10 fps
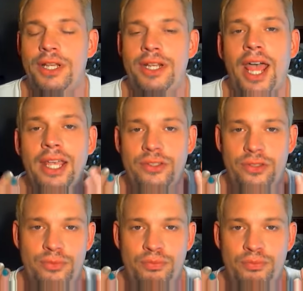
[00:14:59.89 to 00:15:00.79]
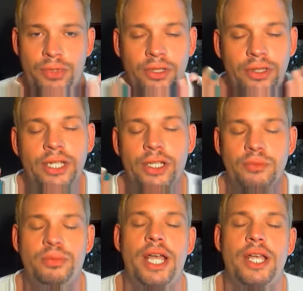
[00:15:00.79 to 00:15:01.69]
nice clear
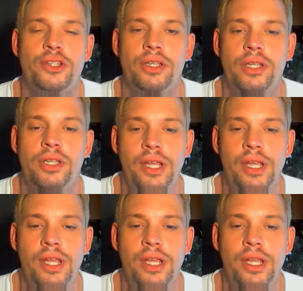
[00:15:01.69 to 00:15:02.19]
complexion,